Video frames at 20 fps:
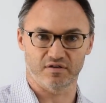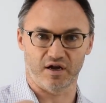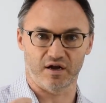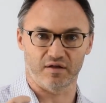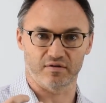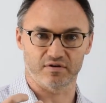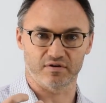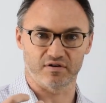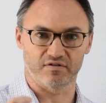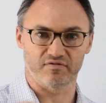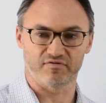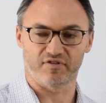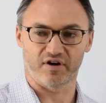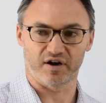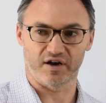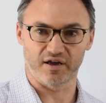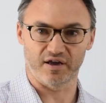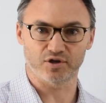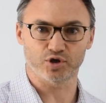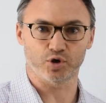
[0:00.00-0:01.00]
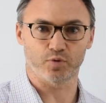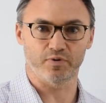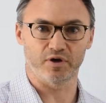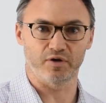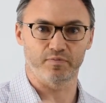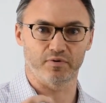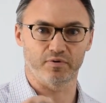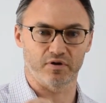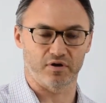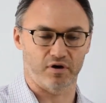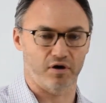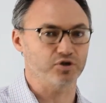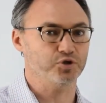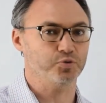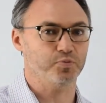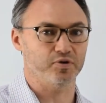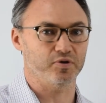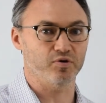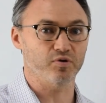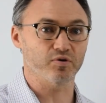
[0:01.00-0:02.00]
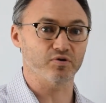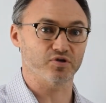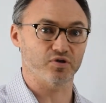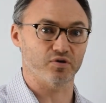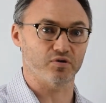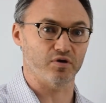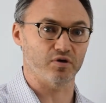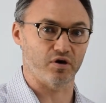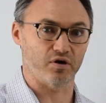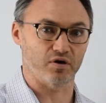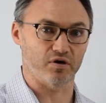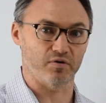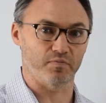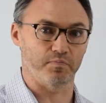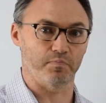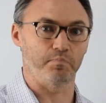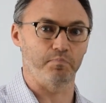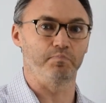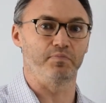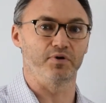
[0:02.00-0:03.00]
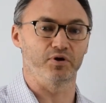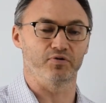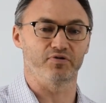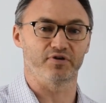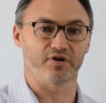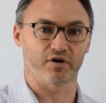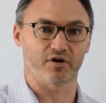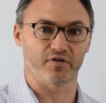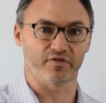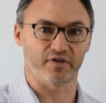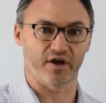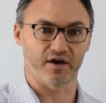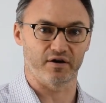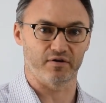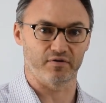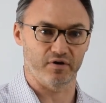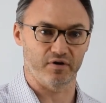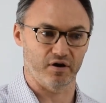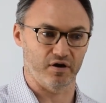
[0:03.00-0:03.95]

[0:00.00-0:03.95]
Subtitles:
talented financial people and entrepreneurs are building on that